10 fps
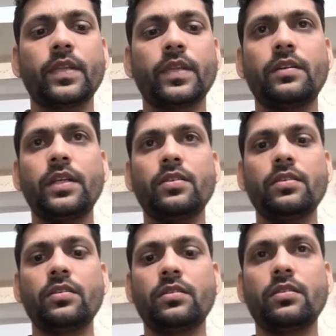T dot
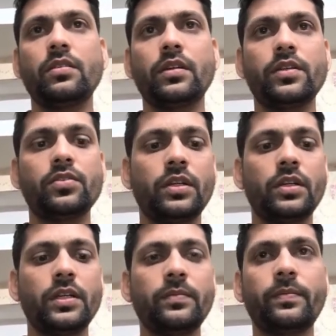actual
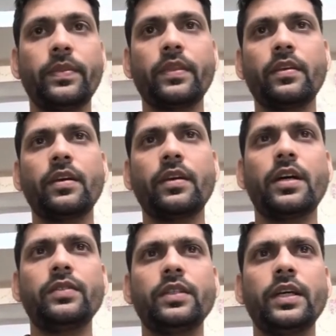trip.
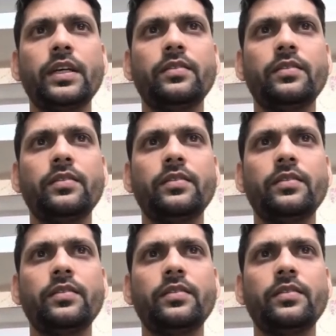After that,